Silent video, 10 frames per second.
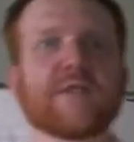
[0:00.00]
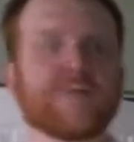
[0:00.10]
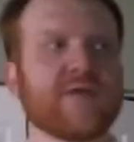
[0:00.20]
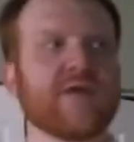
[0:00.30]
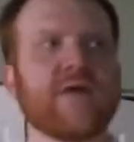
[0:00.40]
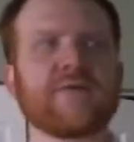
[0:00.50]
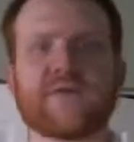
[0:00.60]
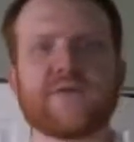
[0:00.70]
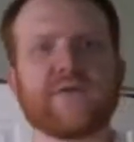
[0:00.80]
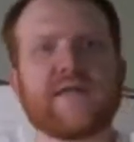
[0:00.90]
It's been around for
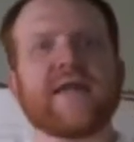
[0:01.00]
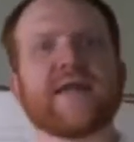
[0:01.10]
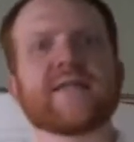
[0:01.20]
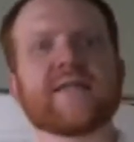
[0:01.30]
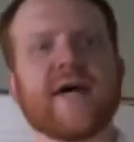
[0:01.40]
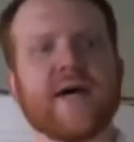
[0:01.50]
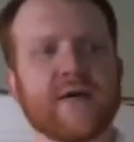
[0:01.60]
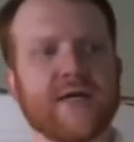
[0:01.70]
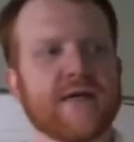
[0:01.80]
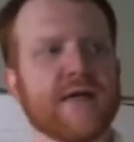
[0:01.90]
a few decades now,
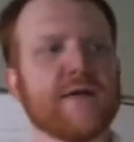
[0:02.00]
and